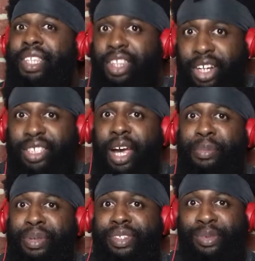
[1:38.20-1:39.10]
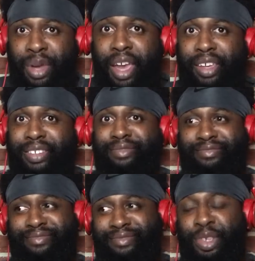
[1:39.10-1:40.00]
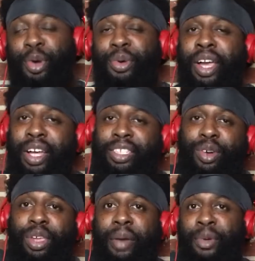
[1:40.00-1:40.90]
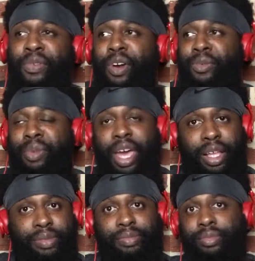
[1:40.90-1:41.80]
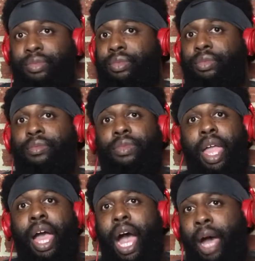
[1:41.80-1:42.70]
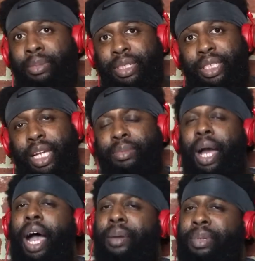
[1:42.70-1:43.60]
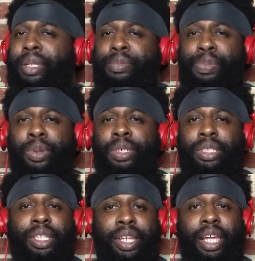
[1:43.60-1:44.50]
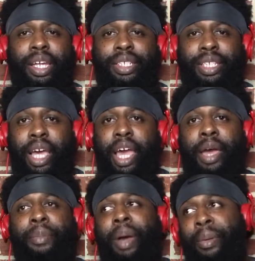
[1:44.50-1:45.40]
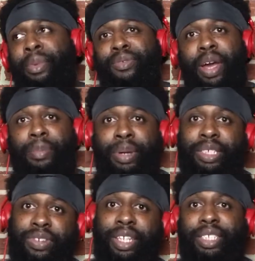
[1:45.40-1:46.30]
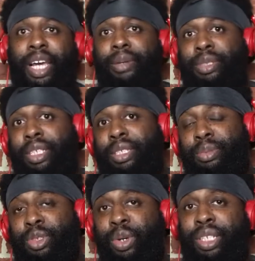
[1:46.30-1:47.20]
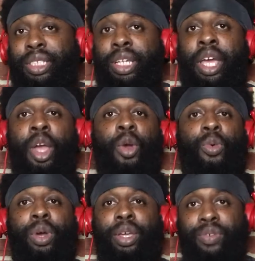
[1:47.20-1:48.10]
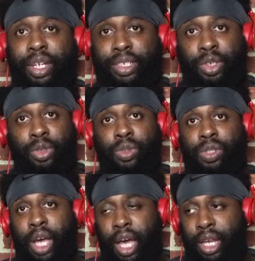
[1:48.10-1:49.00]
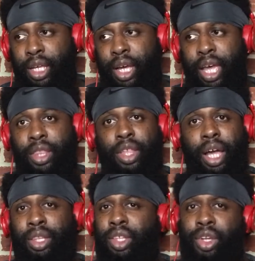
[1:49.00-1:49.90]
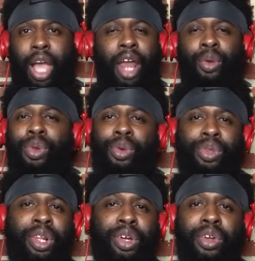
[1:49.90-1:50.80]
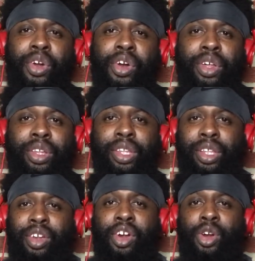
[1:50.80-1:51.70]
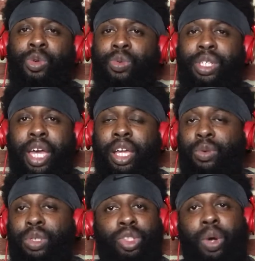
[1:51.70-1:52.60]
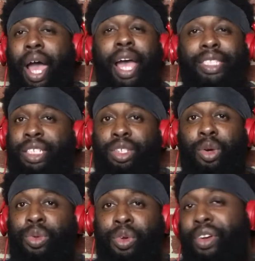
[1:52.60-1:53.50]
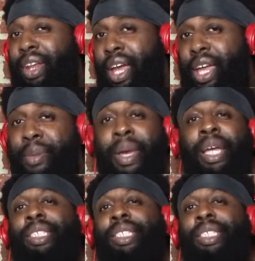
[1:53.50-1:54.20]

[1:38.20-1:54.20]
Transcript: they're zombies. Okay, cool. So yeah, moving on from that. Obdid say Obdid pulls a nick at a time. I'm in right place, right time sort situation where he rescues Nadia and the, the, I don't know the little girl, the girl who was hanging with Joy. I actually don't know her name.